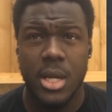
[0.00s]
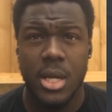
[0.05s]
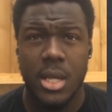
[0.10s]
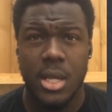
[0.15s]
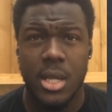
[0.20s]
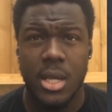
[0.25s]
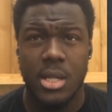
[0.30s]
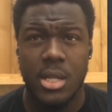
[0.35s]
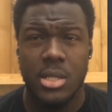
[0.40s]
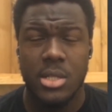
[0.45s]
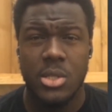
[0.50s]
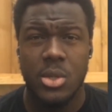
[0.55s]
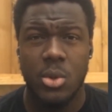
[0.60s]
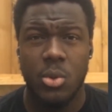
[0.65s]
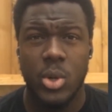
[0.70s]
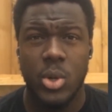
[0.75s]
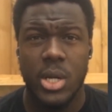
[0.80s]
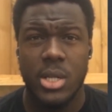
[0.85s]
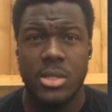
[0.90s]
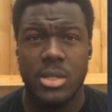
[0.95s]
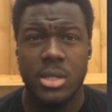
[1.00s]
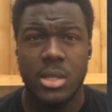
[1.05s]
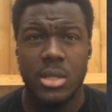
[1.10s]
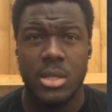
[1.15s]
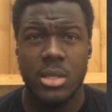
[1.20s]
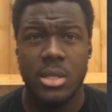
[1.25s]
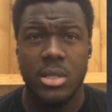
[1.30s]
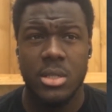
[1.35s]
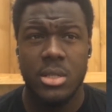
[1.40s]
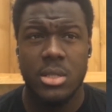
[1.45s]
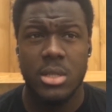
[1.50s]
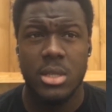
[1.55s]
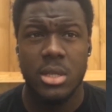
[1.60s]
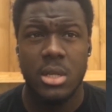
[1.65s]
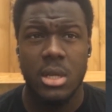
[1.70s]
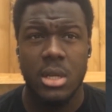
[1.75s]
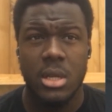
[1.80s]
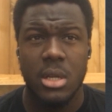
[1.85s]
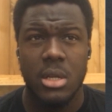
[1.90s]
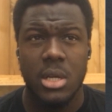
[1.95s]
against the West Indies.
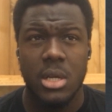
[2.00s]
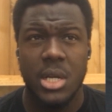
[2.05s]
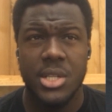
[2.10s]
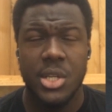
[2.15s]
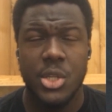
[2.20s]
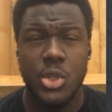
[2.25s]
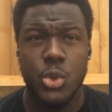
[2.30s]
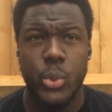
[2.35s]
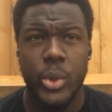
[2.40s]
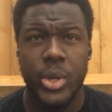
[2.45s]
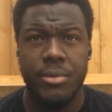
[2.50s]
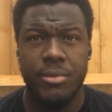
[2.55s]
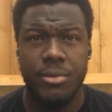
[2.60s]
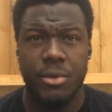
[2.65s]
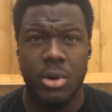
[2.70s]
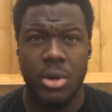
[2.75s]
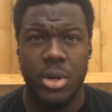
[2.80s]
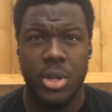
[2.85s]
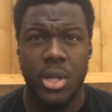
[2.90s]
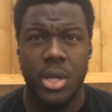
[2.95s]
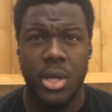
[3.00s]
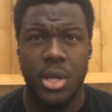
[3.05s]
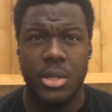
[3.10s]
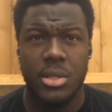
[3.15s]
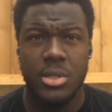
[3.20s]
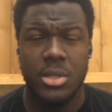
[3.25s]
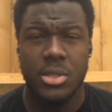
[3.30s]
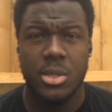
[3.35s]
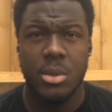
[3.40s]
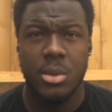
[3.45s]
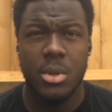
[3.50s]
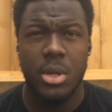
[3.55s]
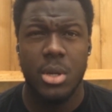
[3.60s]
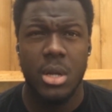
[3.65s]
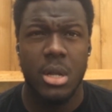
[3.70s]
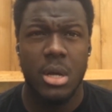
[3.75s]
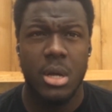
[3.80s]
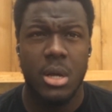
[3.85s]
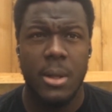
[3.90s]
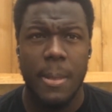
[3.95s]
I think twin 48s or something
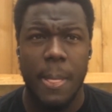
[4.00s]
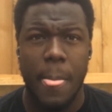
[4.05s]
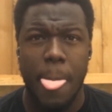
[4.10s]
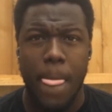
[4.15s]
like that.